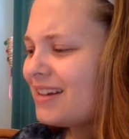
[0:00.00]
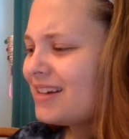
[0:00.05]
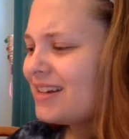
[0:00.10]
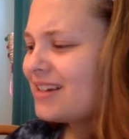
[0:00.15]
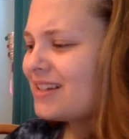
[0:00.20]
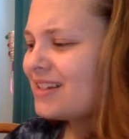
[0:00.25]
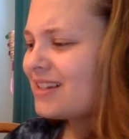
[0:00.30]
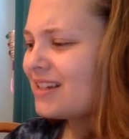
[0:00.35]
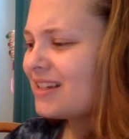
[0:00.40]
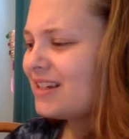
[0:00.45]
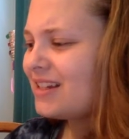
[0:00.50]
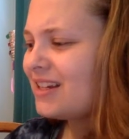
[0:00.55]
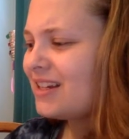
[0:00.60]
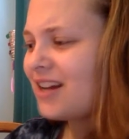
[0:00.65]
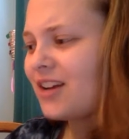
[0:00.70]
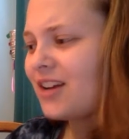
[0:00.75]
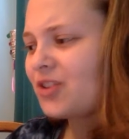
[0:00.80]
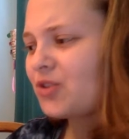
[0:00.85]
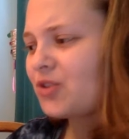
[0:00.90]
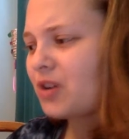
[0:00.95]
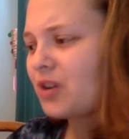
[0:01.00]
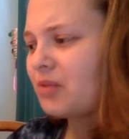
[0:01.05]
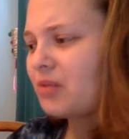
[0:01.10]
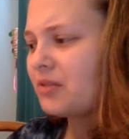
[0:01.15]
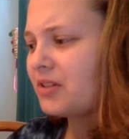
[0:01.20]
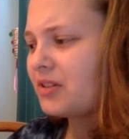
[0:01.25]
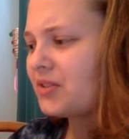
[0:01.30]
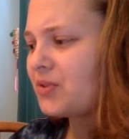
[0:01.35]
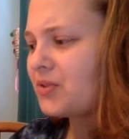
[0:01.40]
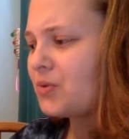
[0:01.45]
Sidney got in trouble
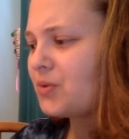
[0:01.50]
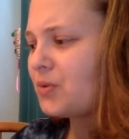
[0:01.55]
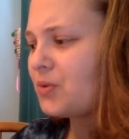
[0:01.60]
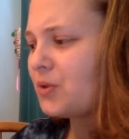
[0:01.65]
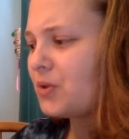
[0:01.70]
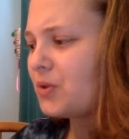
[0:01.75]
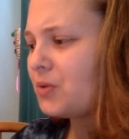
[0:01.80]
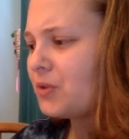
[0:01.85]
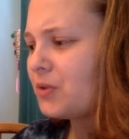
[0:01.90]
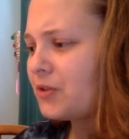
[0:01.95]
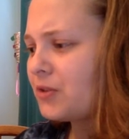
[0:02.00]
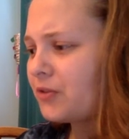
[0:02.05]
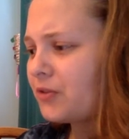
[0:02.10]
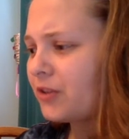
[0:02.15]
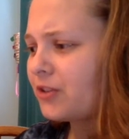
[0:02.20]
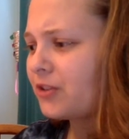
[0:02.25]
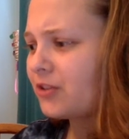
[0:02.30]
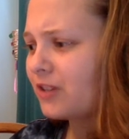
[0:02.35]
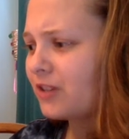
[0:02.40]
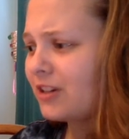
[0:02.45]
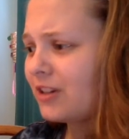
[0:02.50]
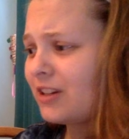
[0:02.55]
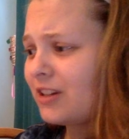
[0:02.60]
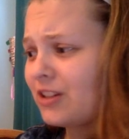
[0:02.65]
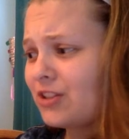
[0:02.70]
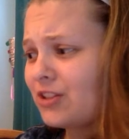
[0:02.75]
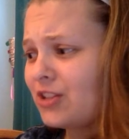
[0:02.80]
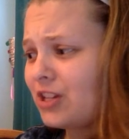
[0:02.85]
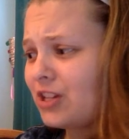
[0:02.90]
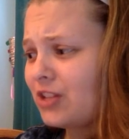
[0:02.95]
in school, which frustrated
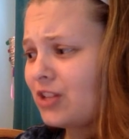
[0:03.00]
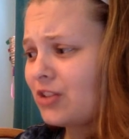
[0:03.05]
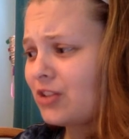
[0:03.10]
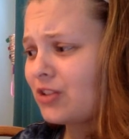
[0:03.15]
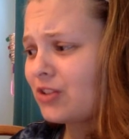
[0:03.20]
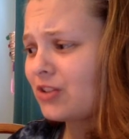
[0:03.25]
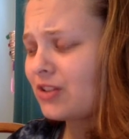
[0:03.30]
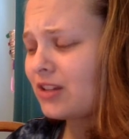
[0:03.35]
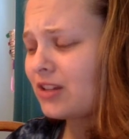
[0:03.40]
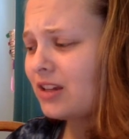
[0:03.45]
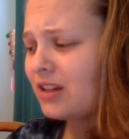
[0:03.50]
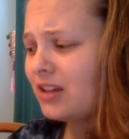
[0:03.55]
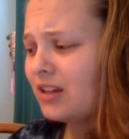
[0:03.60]
his teachers.